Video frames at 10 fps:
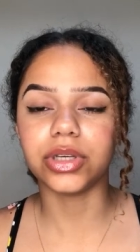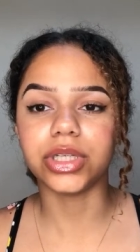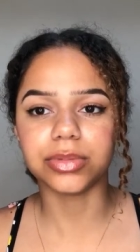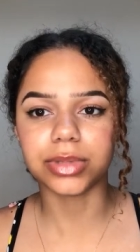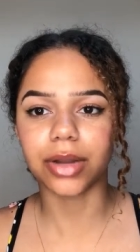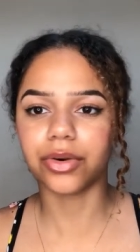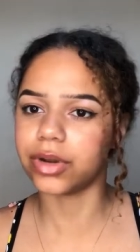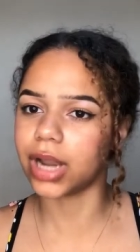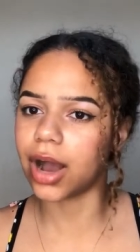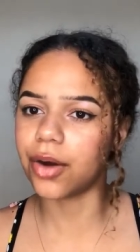YouTube channel
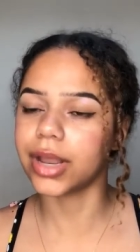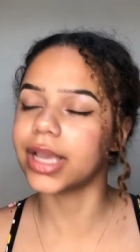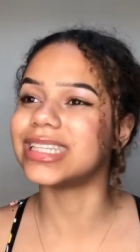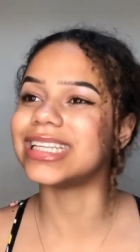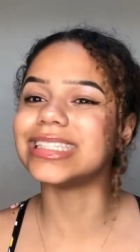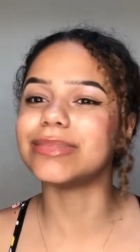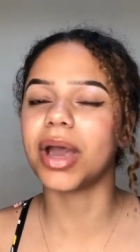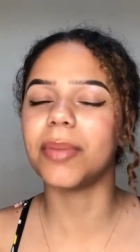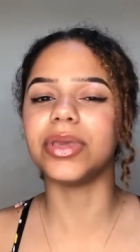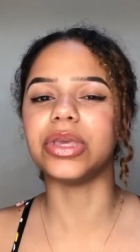now. Like, this
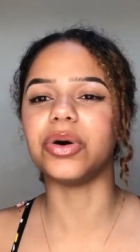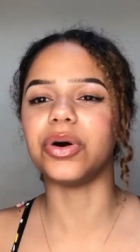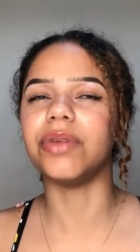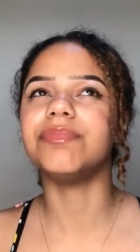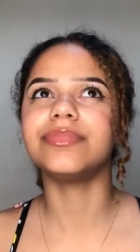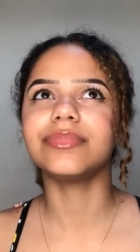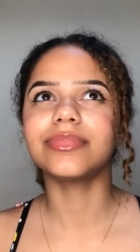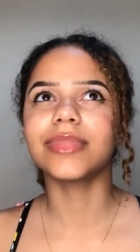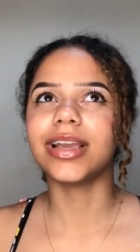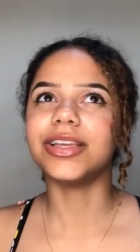might be your
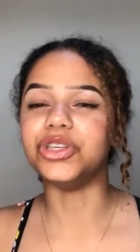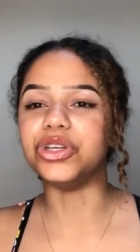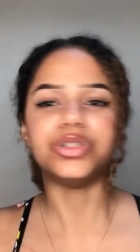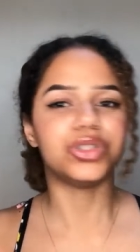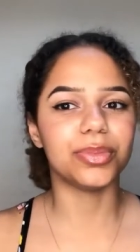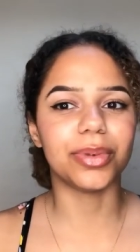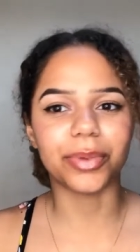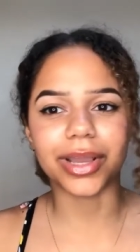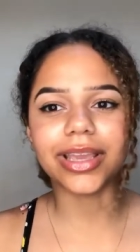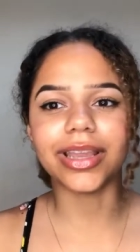YouTube
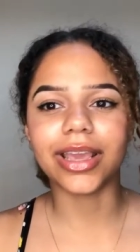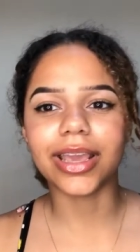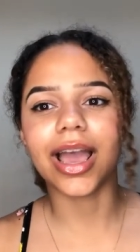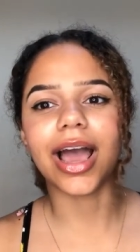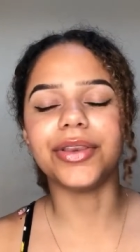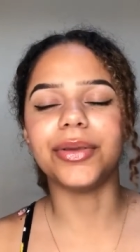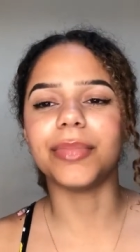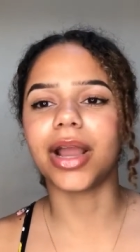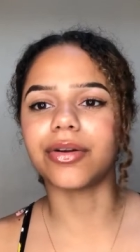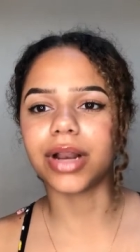awakening, and you
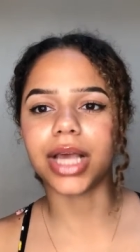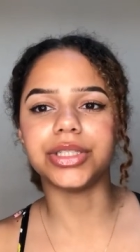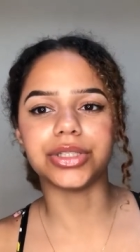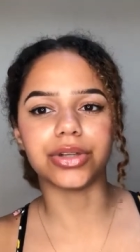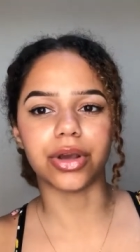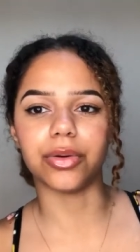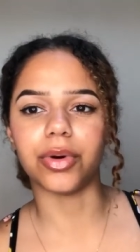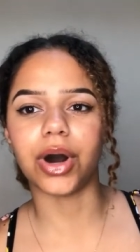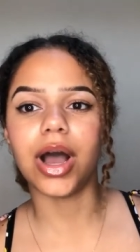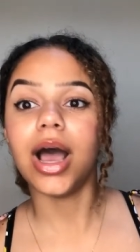might realize, you know
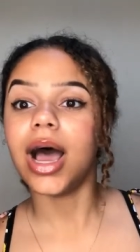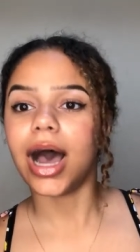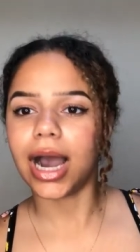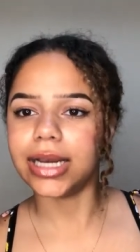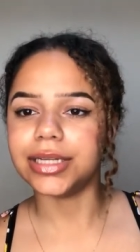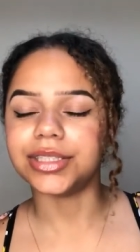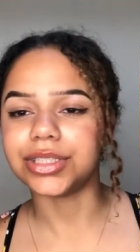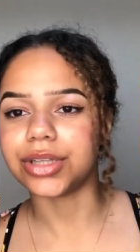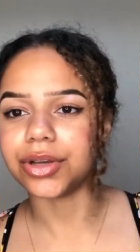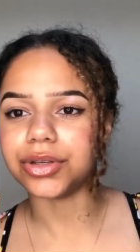what, I need to
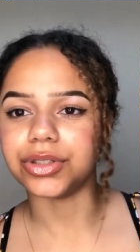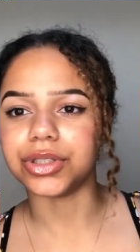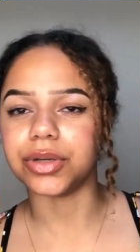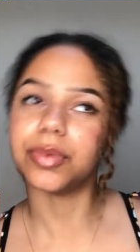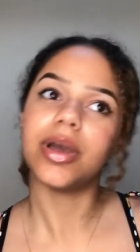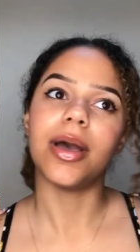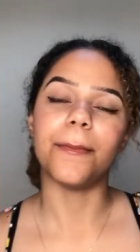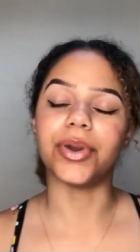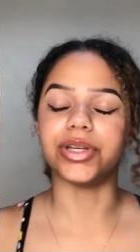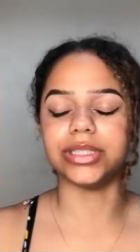start YouTube
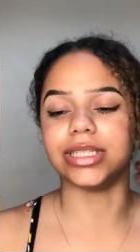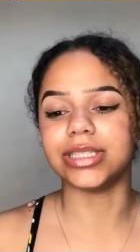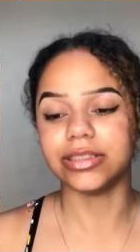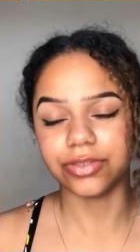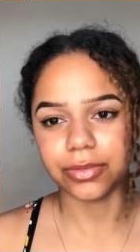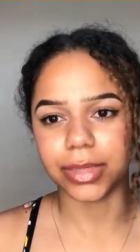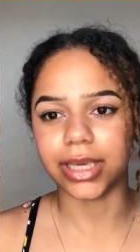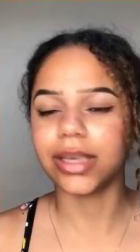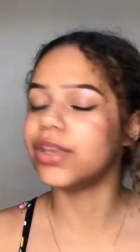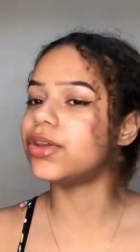because this is for
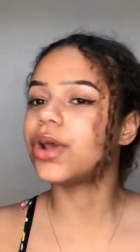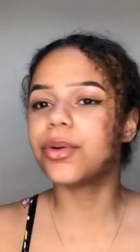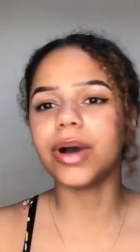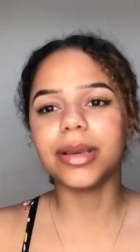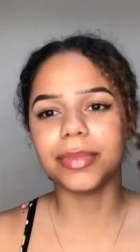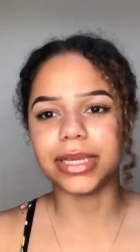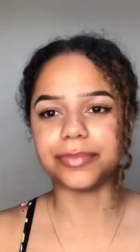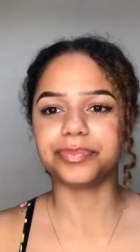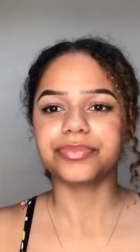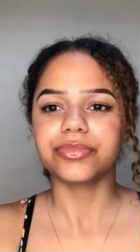me, you know what I
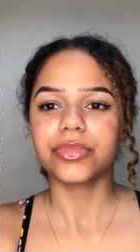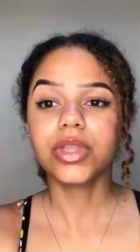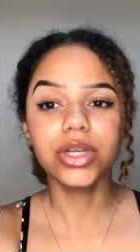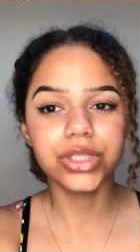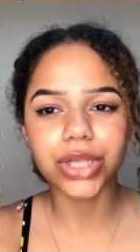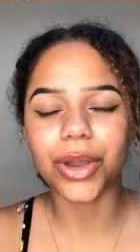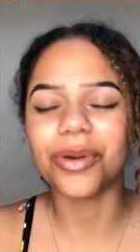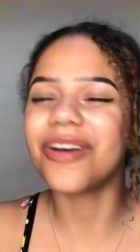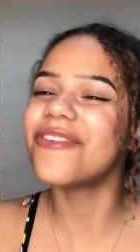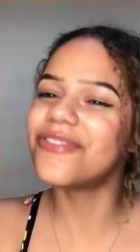mean?
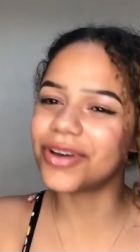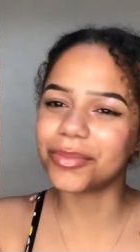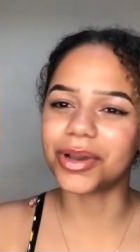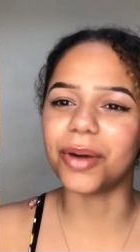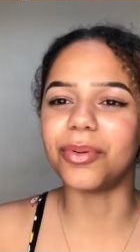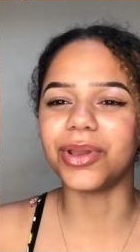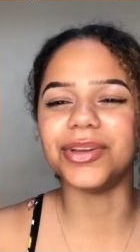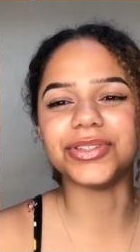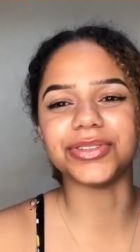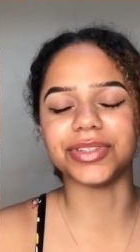So film a couple
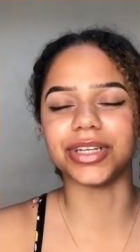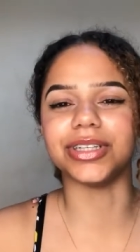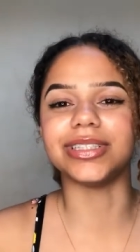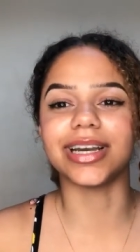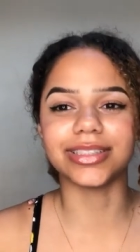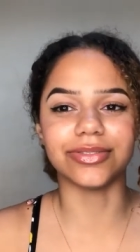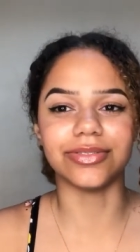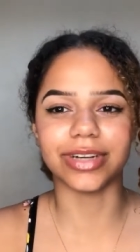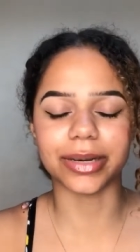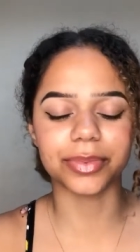YouTube videos, that's
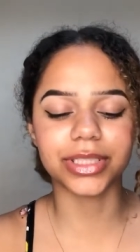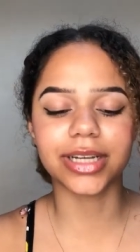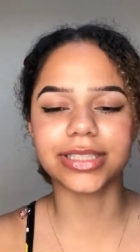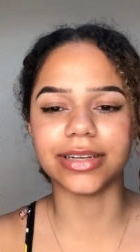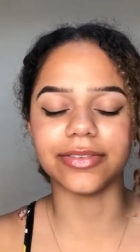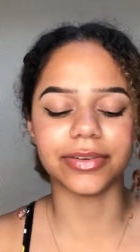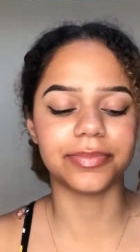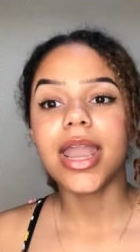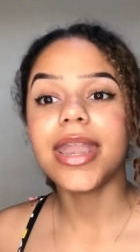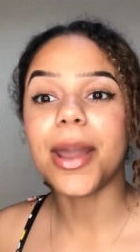really productive.
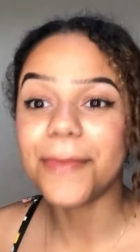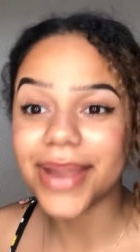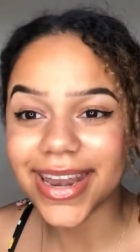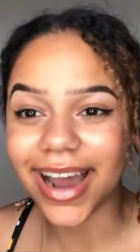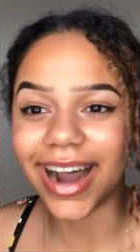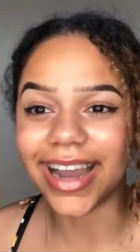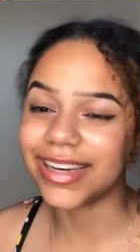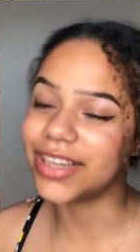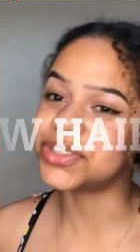Number 9,